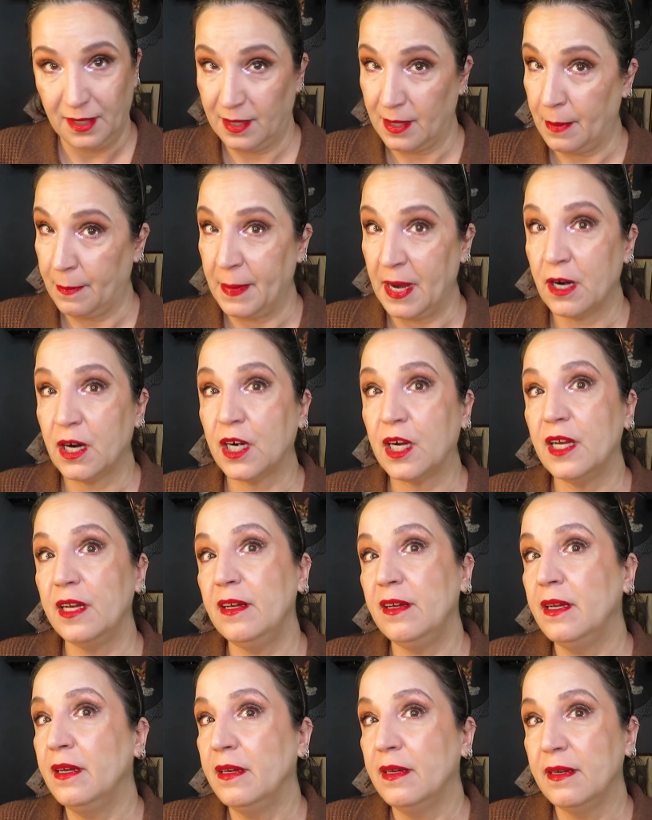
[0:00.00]

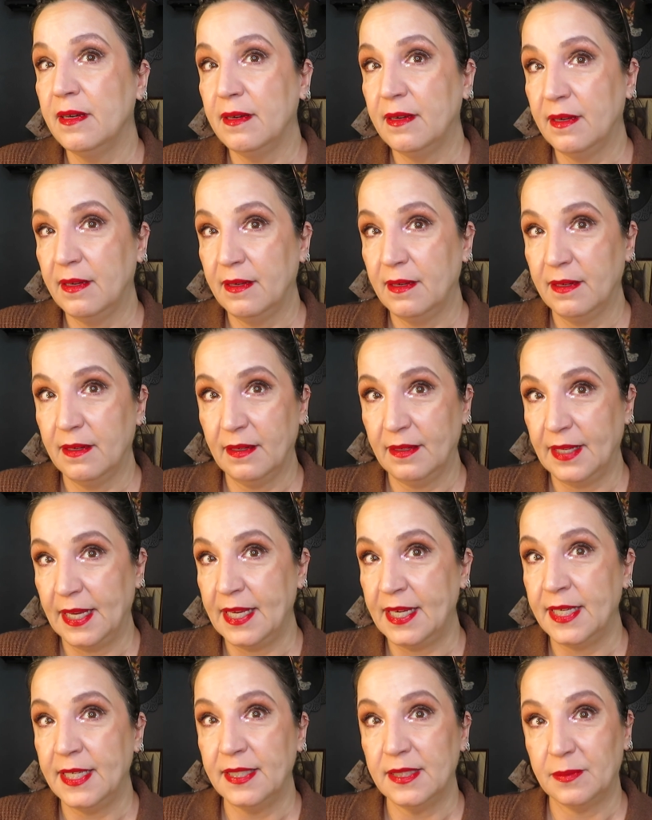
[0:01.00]
American
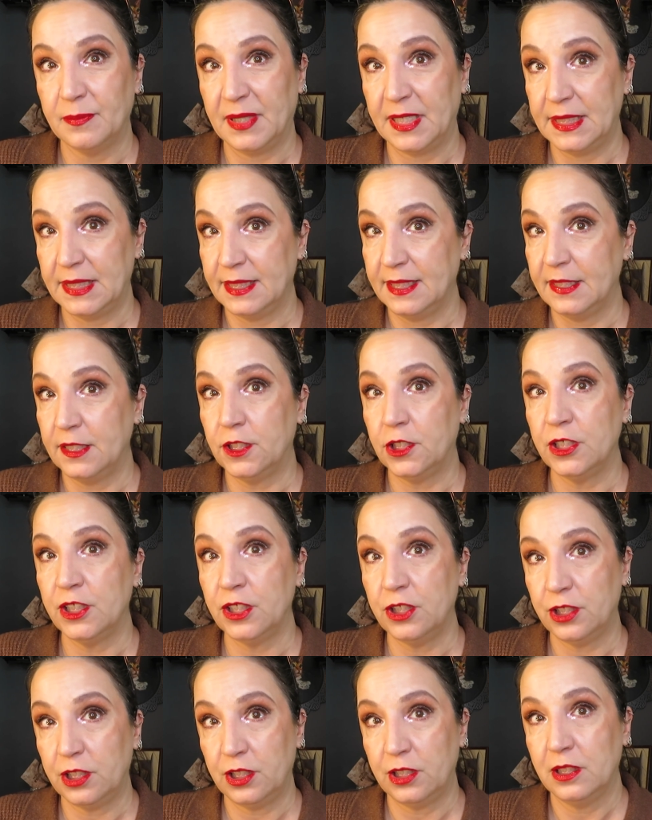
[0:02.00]
ladies, my
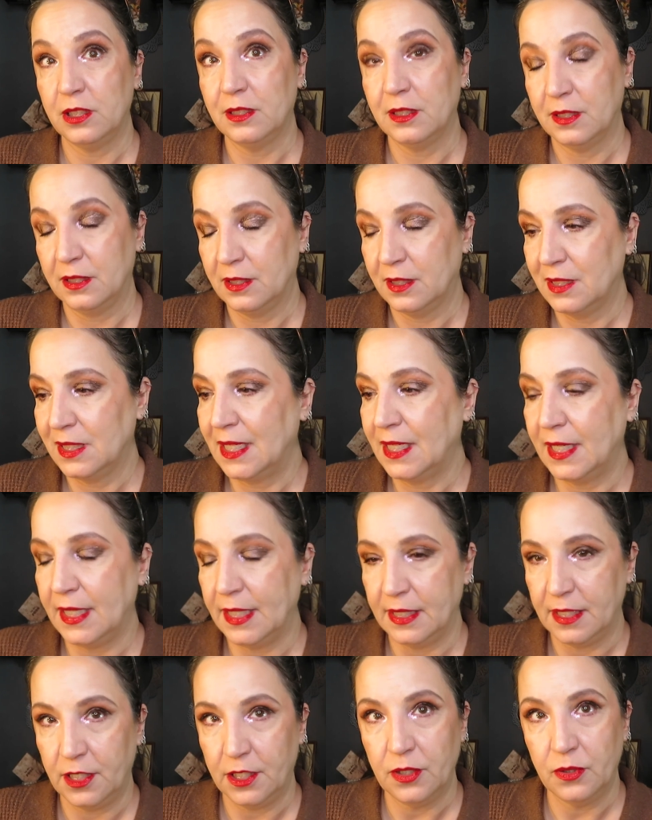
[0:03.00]
sisters
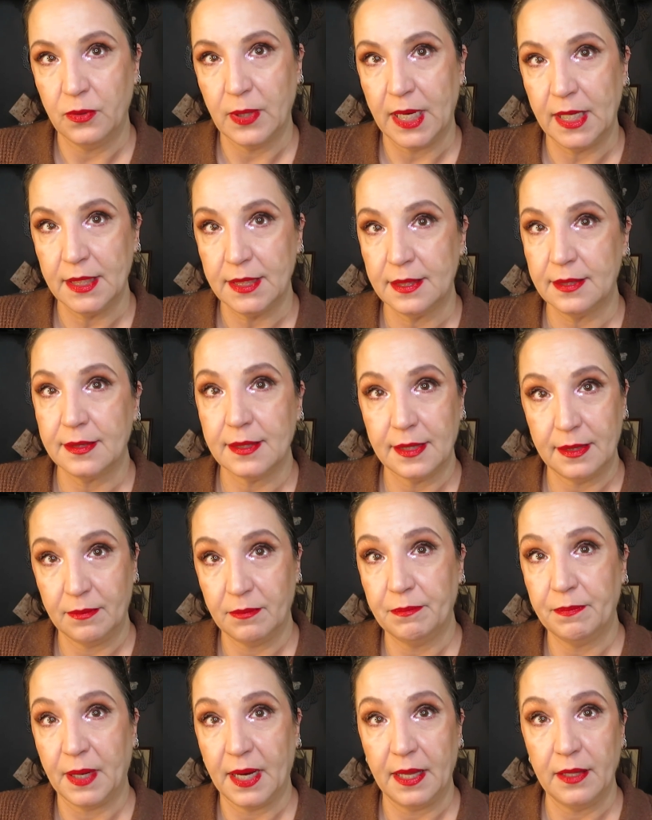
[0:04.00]
in the US,
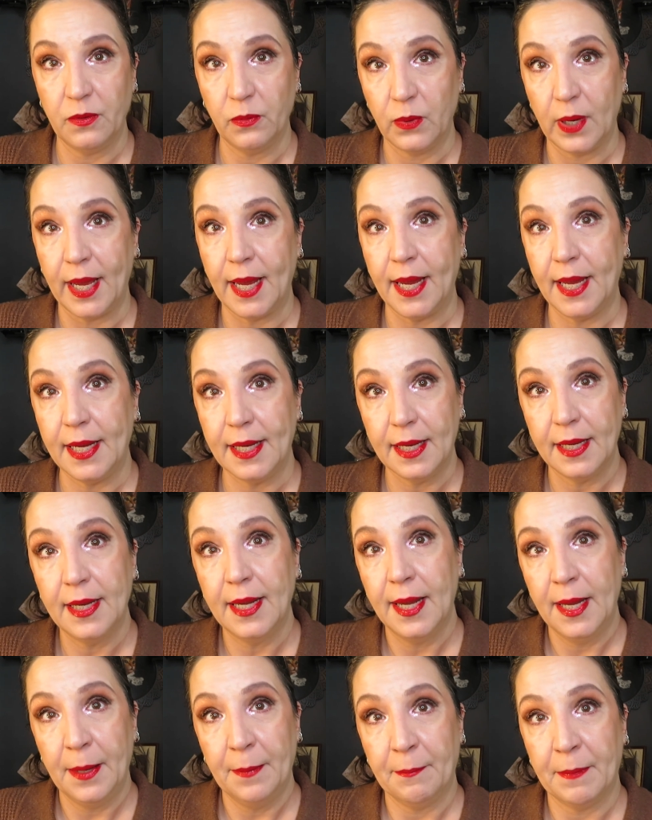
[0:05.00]
and by the way,
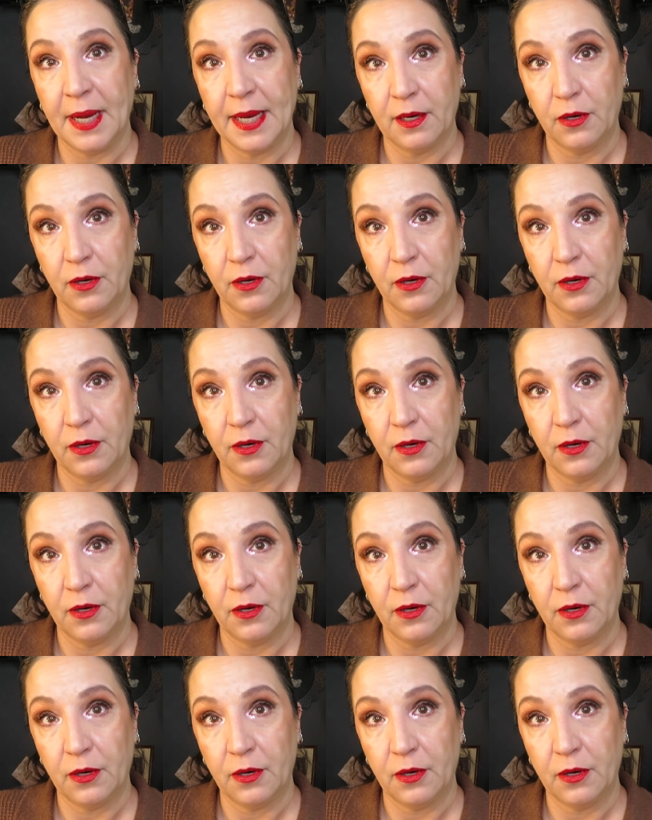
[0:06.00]
my